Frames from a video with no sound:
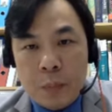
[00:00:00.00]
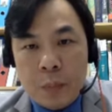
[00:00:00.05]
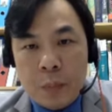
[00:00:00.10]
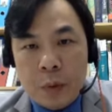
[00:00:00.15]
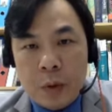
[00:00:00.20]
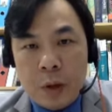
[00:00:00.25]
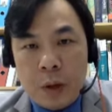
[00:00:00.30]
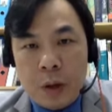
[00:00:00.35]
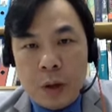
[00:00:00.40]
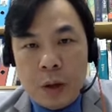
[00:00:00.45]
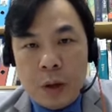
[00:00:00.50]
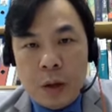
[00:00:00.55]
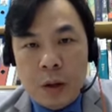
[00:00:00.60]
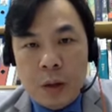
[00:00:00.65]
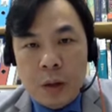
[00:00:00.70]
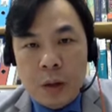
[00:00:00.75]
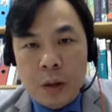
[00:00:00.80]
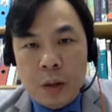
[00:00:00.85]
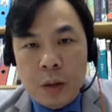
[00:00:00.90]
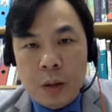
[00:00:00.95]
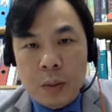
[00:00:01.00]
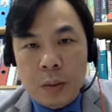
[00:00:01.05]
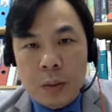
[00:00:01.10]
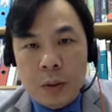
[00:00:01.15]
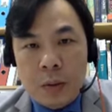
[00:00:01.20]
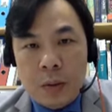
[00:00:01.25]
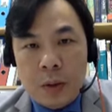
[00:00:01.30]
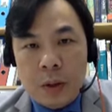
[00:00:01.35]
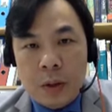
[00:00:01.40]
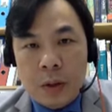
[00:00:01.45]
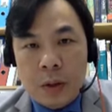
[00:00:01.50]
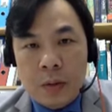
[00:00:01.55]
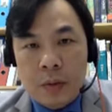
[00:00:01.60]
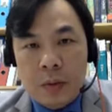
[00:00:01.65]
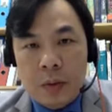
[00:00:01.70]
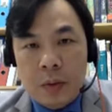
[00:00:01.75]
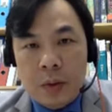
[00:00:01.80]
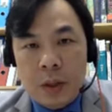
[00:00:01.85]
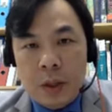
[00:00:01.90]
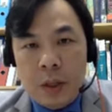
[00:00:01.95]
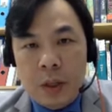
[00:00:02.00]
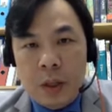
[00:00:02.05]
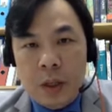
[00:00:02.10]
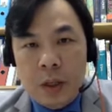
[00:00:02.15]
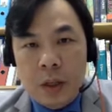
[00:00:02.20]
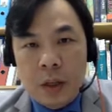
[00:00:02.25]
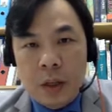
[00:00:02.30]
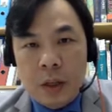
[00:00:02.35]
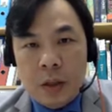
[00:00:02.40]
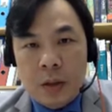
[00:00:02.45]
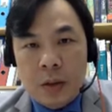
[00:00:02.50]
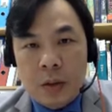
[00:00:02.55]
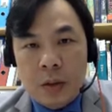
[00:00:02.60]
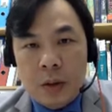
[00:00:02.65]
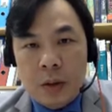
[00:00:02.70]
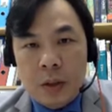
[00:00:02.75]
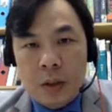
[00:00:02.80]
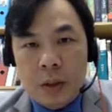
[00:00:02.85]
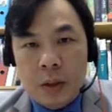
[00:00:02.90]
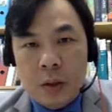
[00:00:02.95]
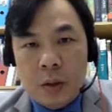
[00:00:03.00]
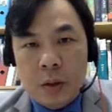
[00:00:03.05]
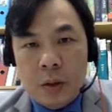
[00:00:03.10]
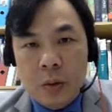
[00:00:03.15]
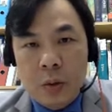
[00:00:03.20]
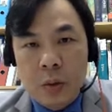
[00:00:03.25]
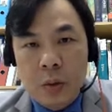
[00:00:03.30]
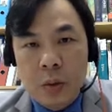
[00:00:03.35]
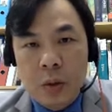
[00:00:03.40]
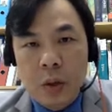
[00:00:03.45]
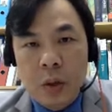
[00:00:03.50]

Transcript: yeah, let me write down, for t that is greater than 2,